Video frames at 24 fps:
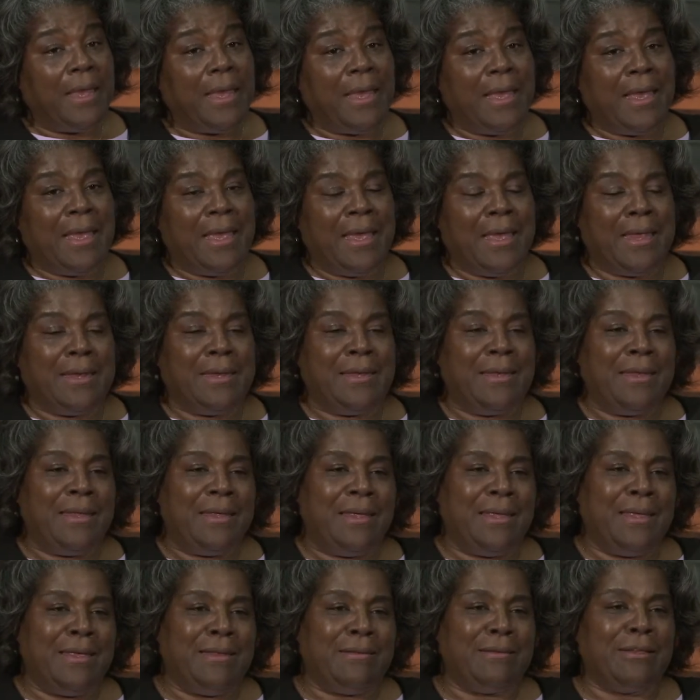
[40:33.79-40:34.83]
And
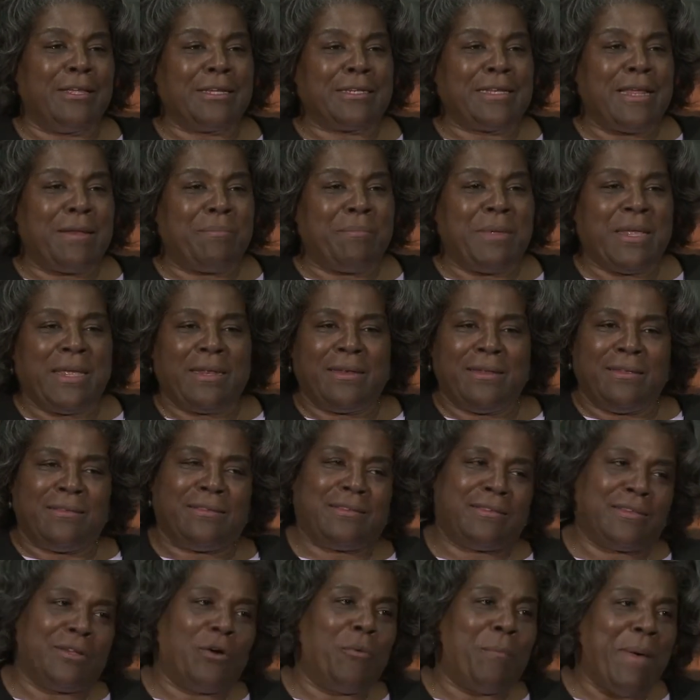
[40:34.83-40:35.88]
he looked at me and he's
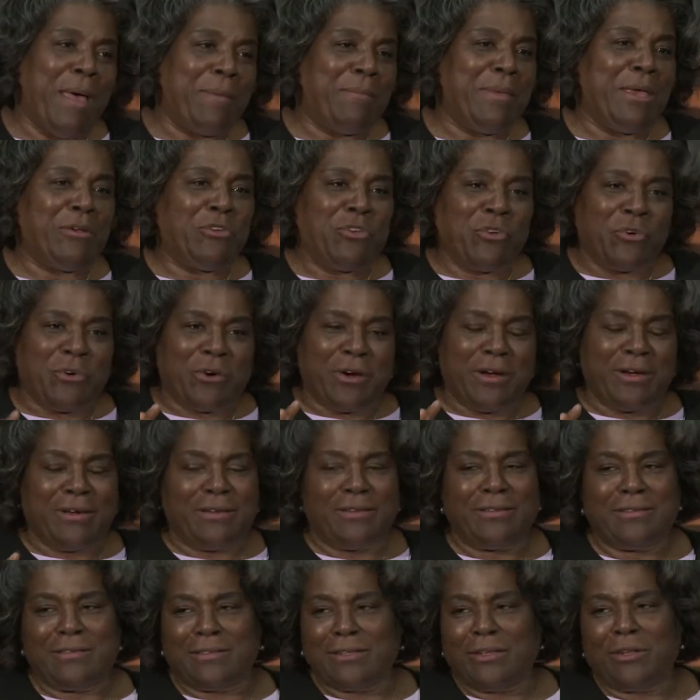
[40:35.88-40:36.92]
still my mentor and
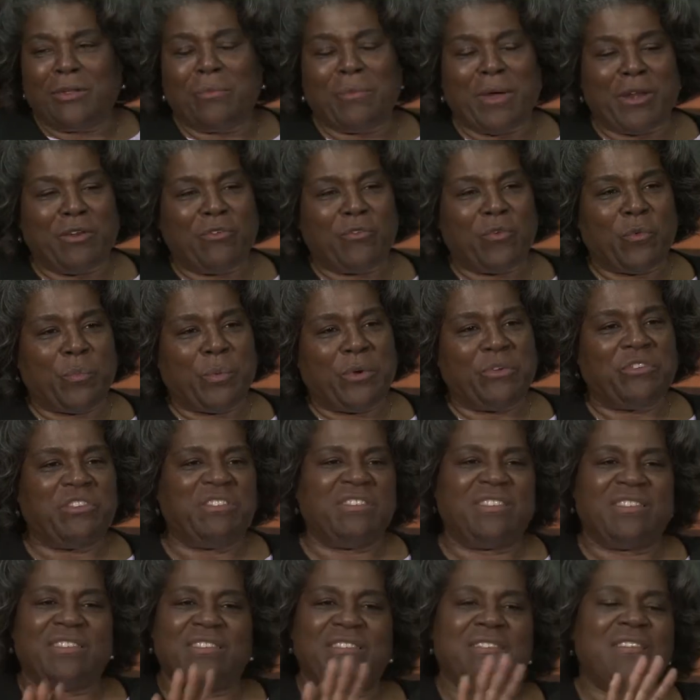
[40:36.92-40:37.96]
he's still a wonderful
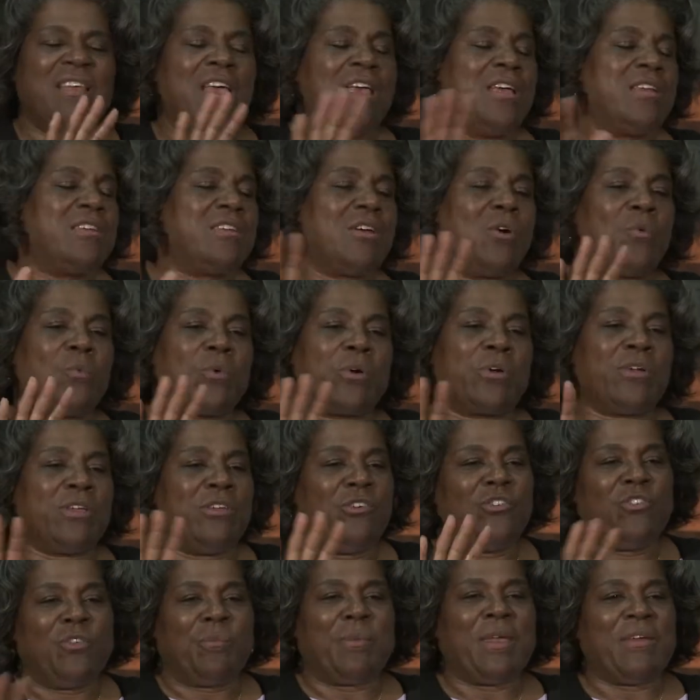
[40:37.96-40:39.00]
person. He says, Don't worry,
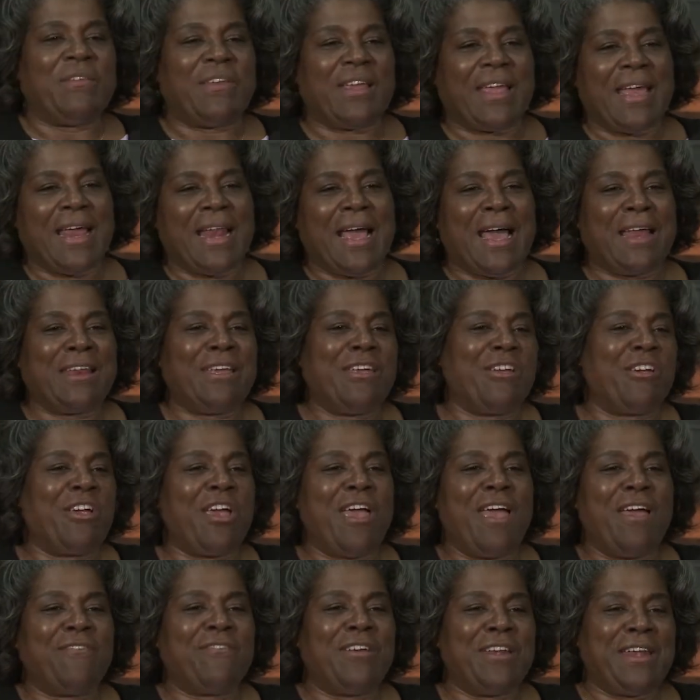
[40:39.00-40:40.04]
you should be able to get out of
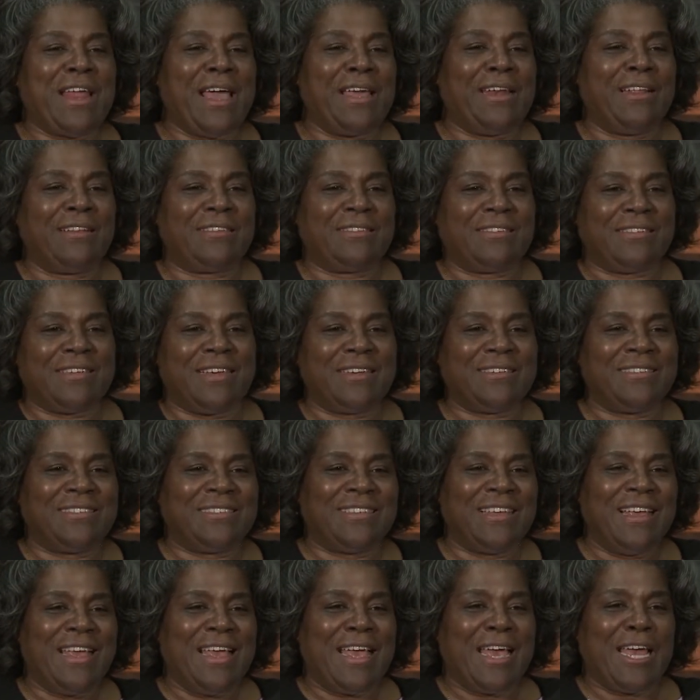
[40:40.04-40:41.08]
here every night at
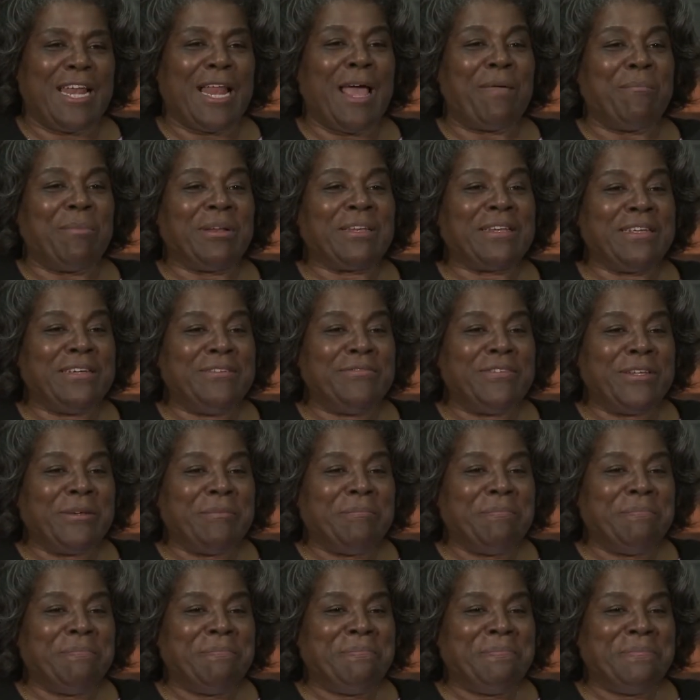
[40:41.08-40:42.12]
six. And I believed
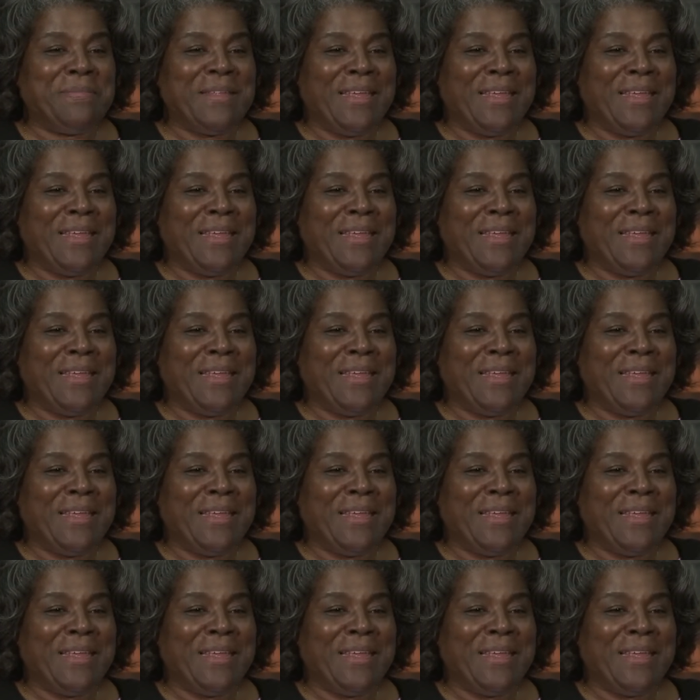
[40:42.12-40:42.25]
him.